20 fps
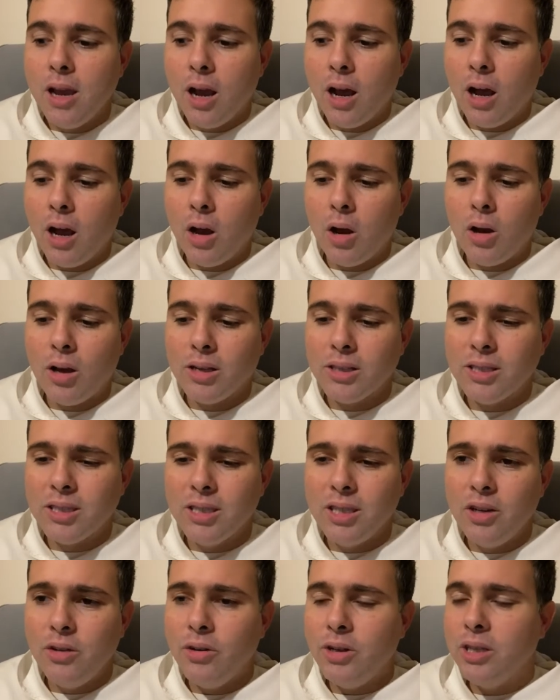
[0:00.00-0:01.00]
a
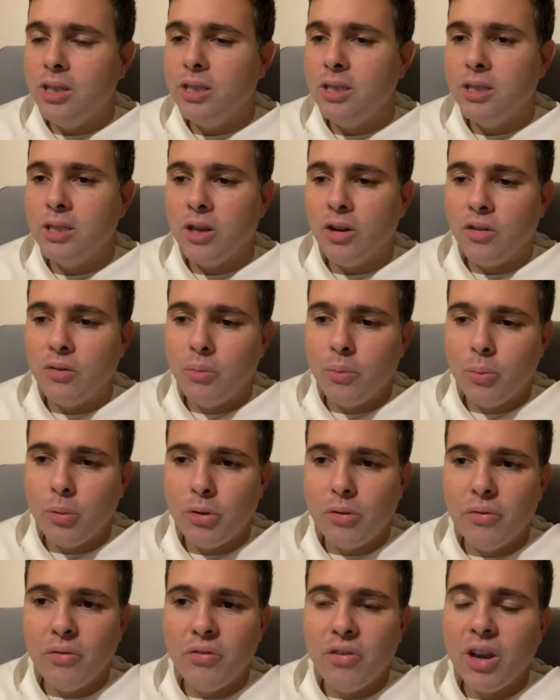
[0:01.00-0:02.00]
series of
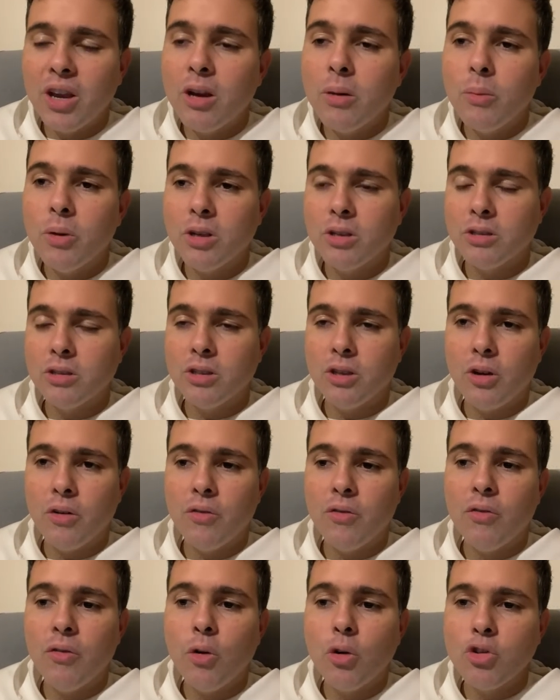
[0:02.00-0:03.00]
prefigurements, of
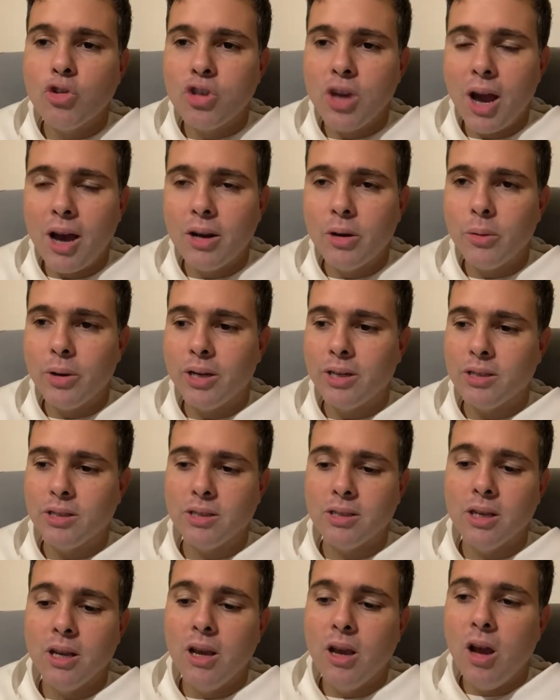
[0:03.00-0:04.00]

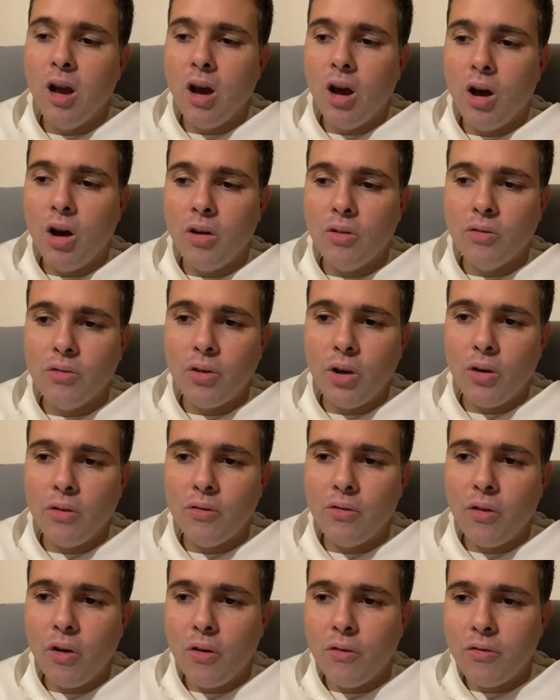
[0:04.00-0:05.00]
foreshadowings,
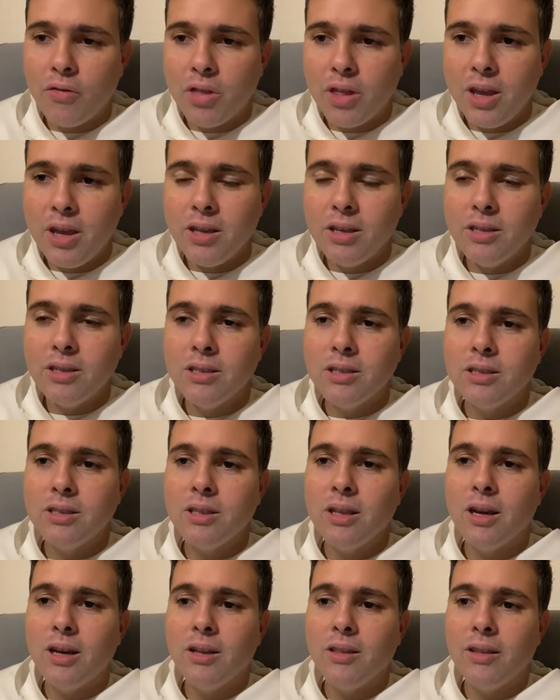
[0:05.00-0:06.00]
of things
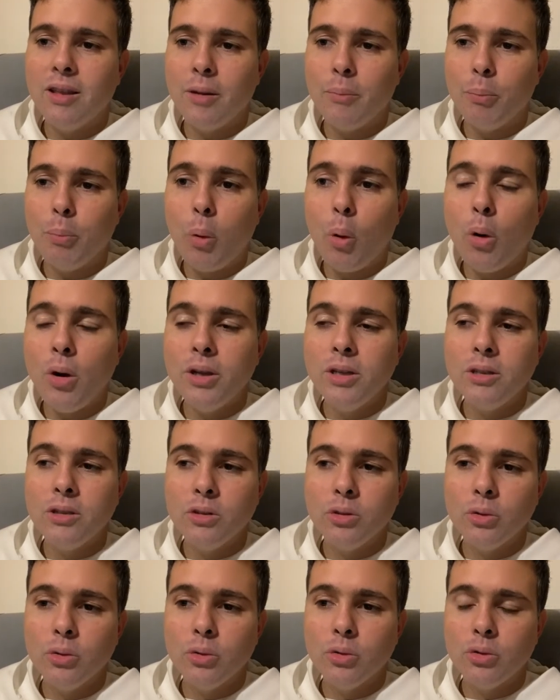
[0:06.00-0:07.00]
that point
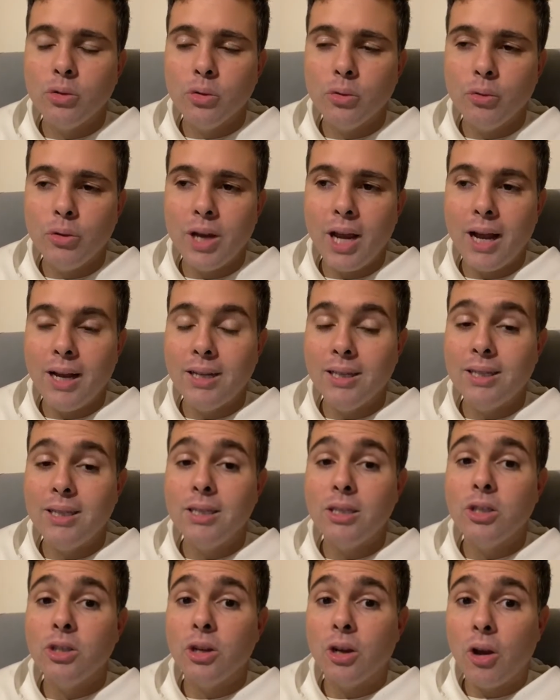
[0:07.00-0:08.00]
to
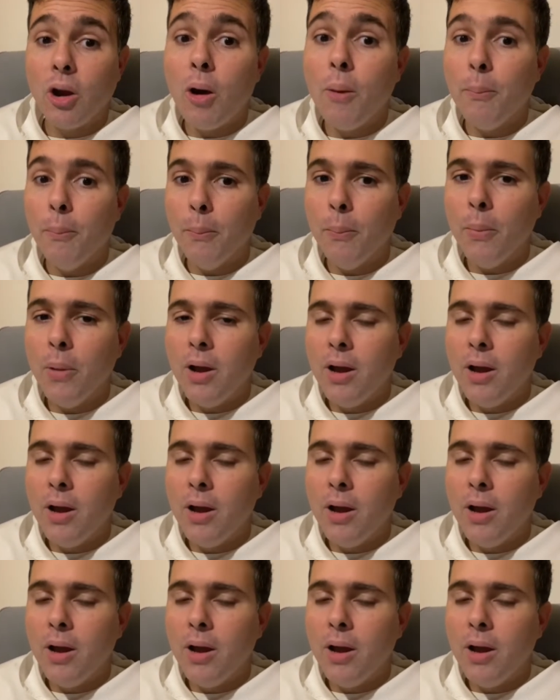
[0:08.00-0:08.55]
realities to come.